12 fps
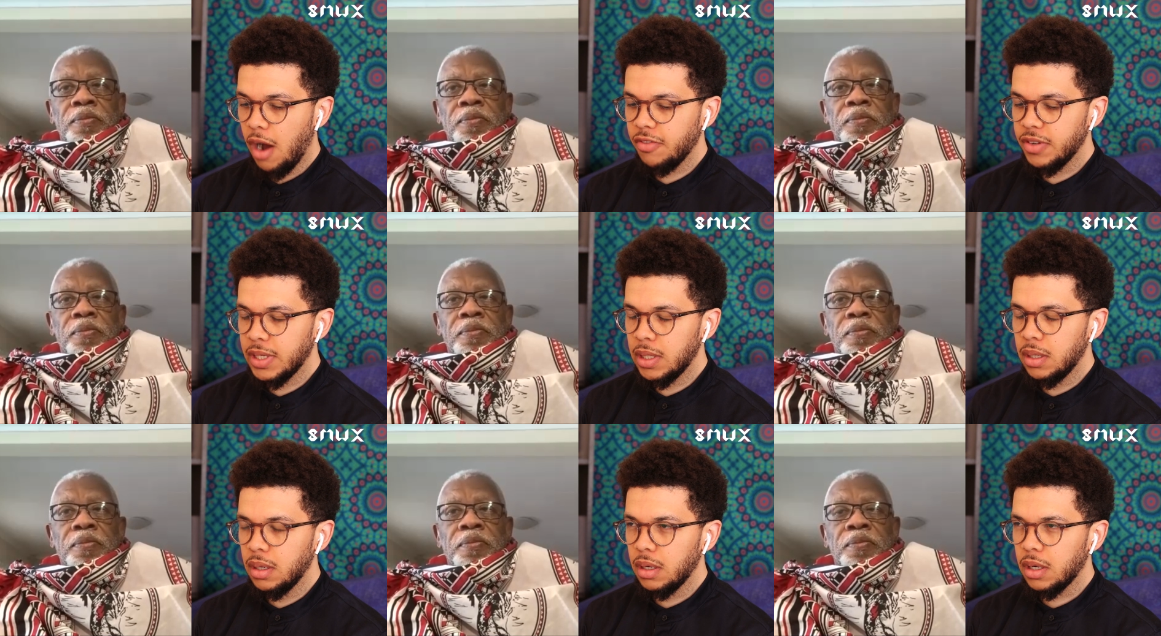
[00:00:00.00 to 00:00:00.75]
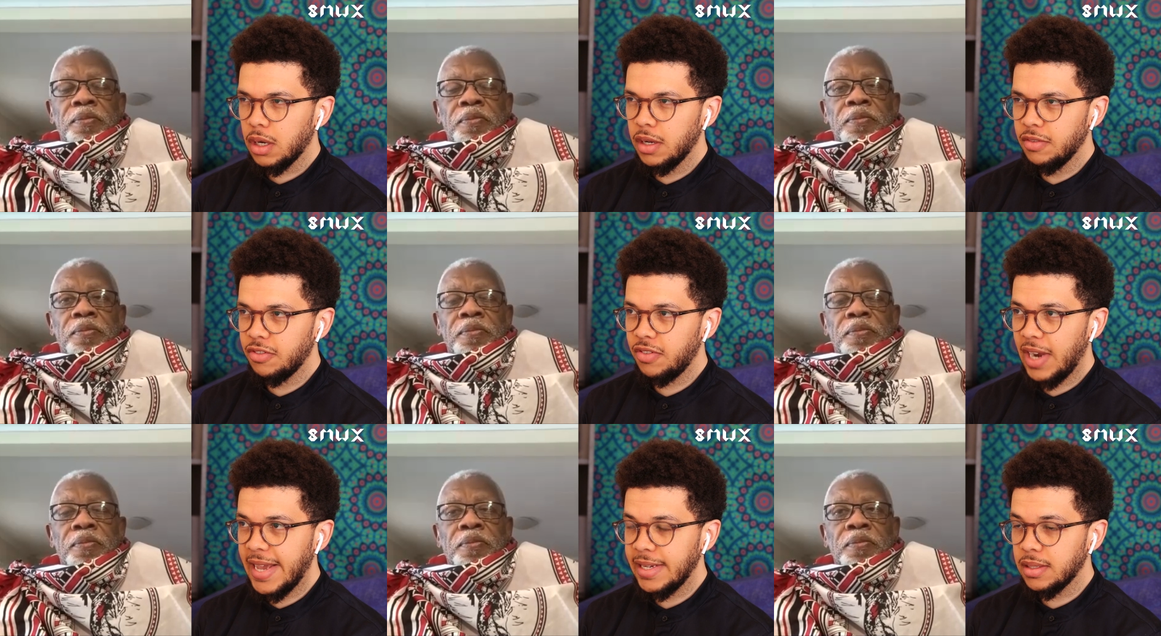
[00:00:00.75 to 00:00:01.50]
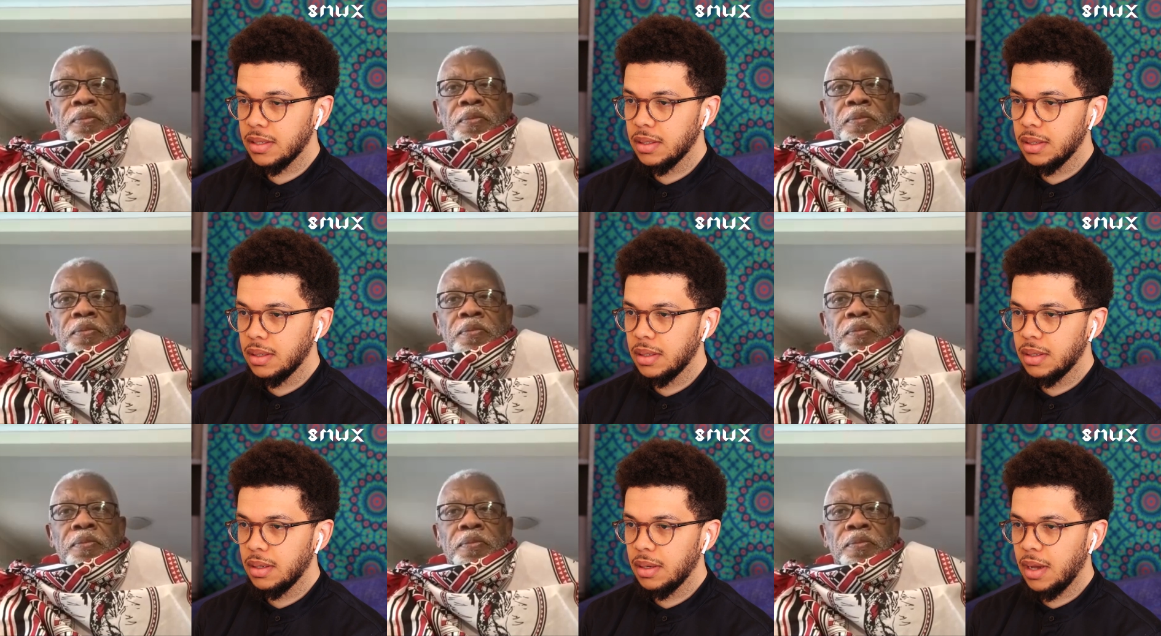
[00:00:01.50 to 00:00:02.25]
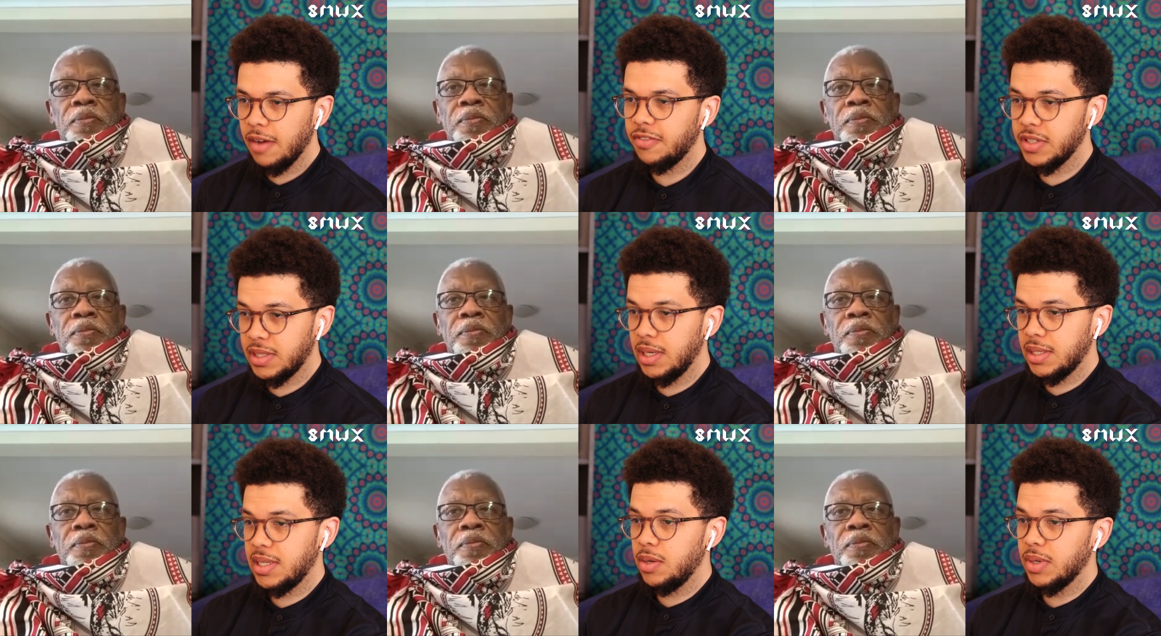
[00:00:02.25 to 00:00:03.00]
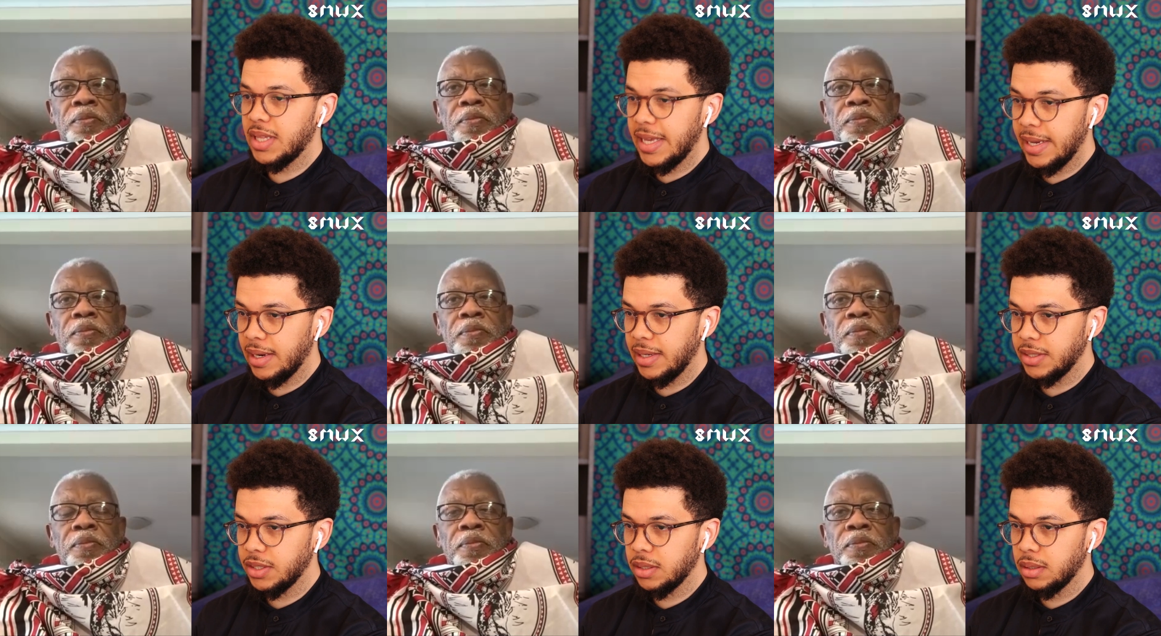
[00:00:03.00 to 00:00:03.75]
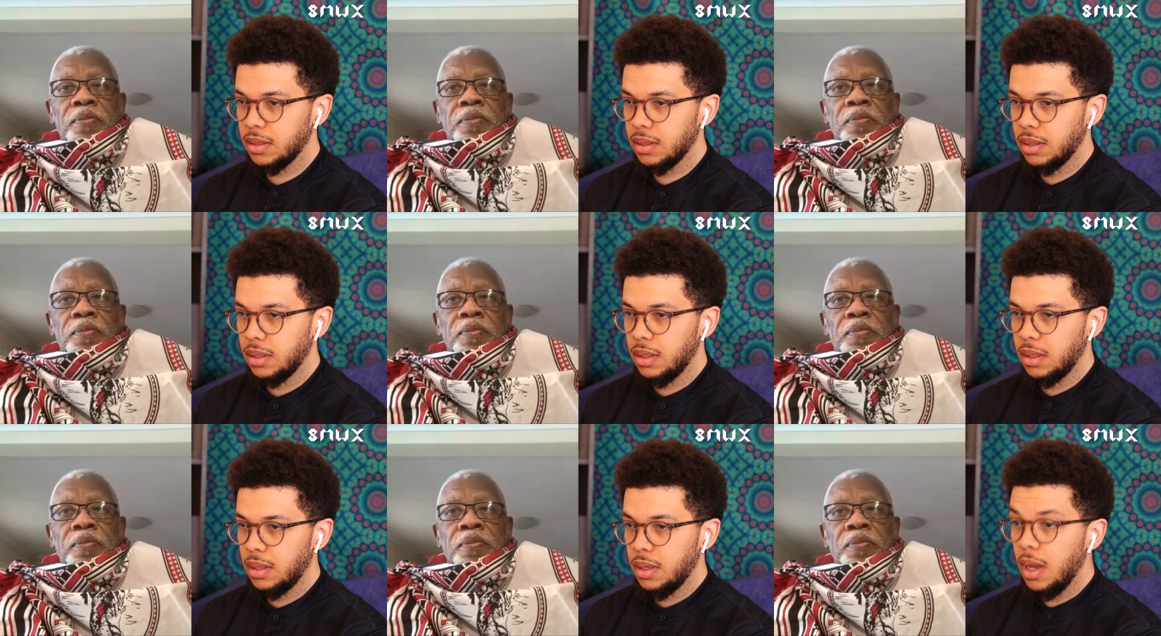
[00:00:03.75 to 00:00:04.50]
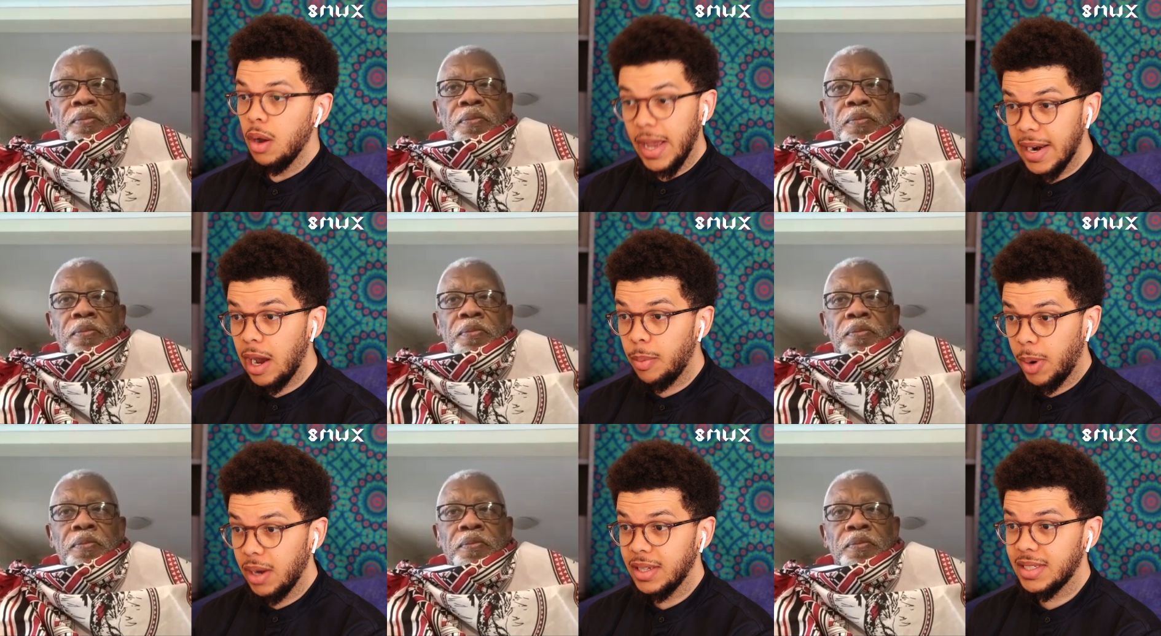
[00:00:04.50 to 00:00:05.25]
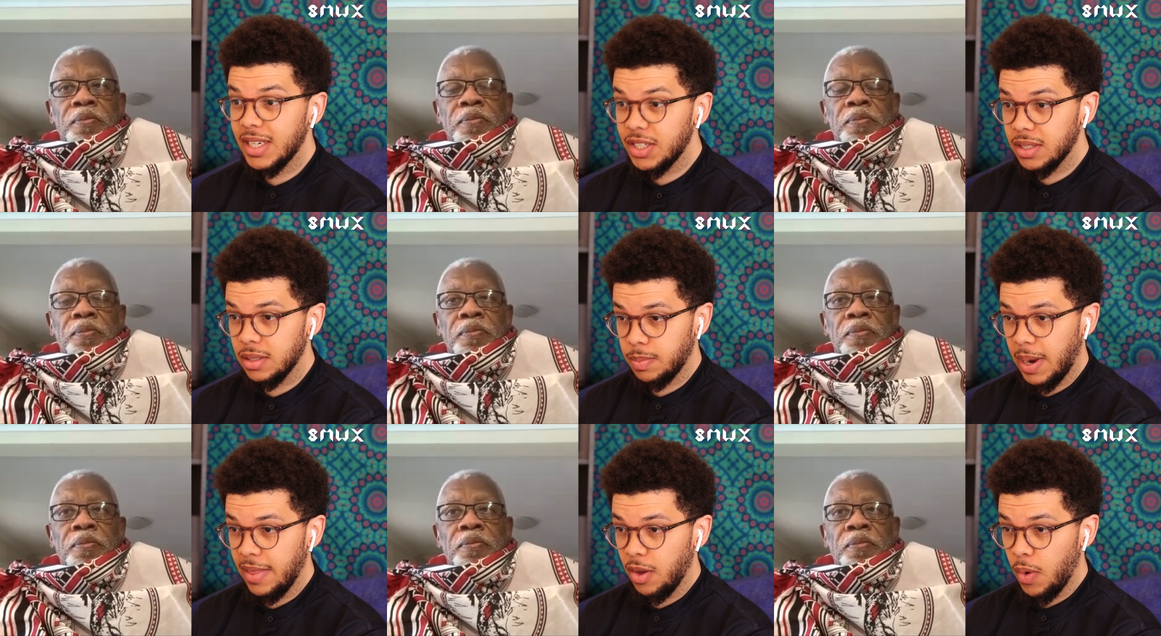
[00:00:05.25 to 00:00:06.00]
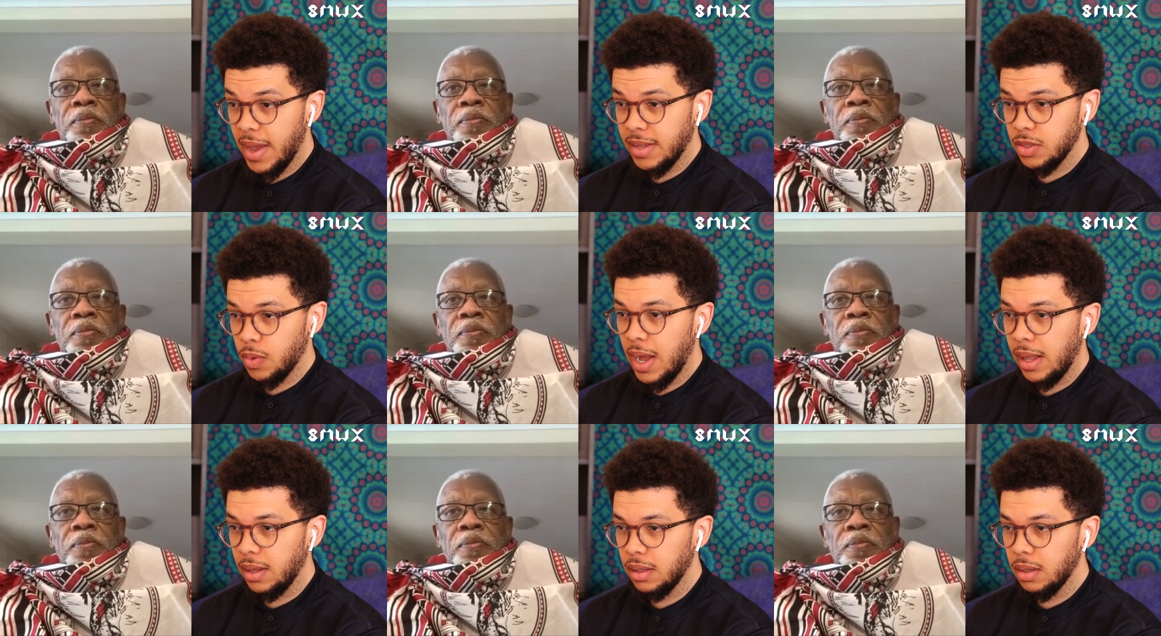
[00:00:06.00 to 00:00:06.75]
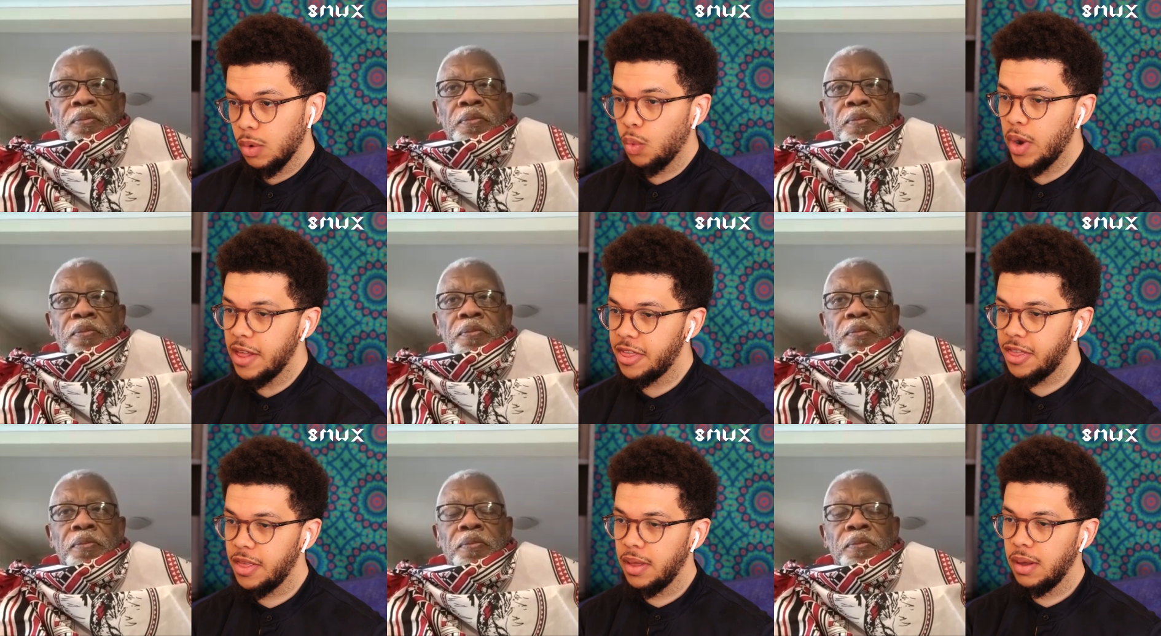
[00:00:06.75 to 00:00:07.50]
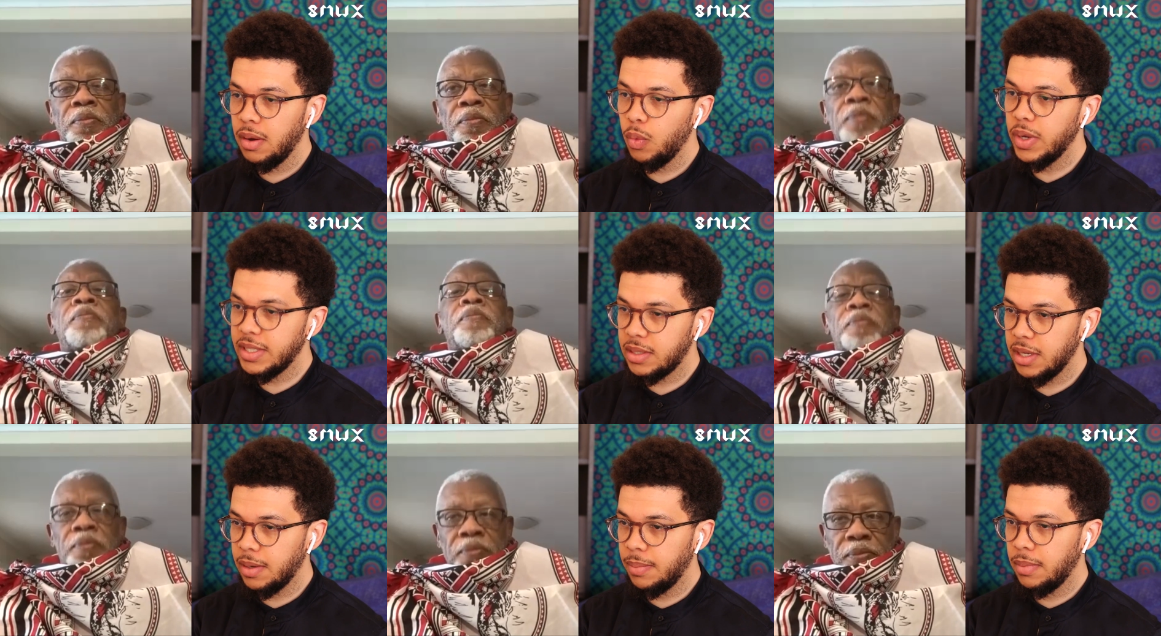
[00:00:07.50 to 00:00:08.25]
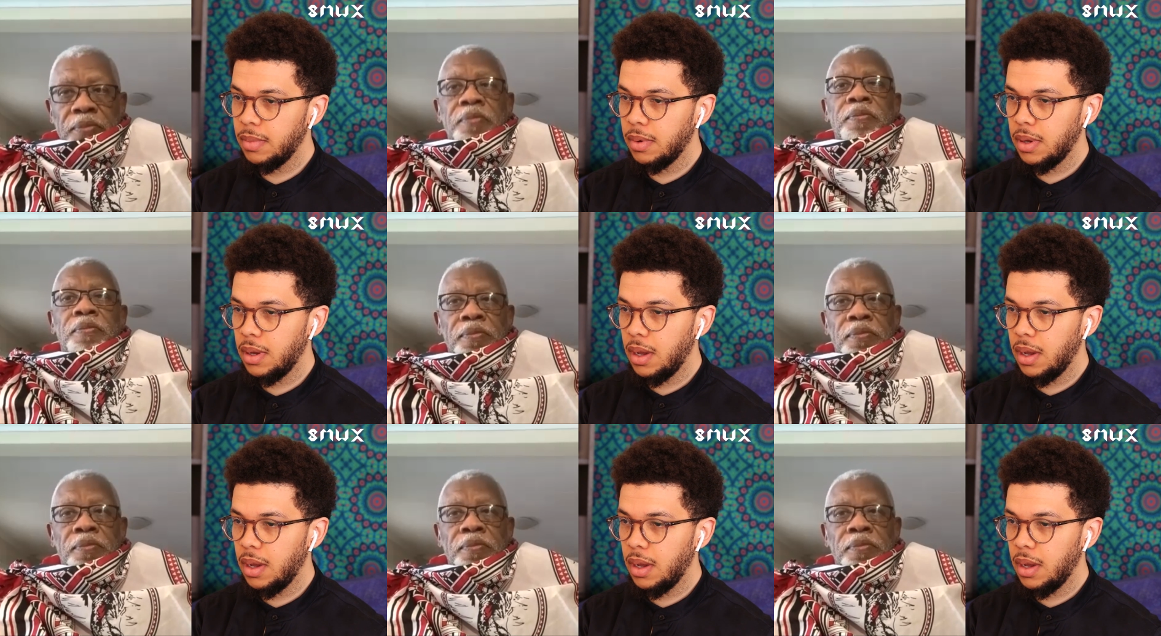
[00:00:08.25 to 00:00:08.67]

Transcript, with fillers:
Speaker 1: often conflate a facility with English, in our politicians, by the way, as well, with wisdom,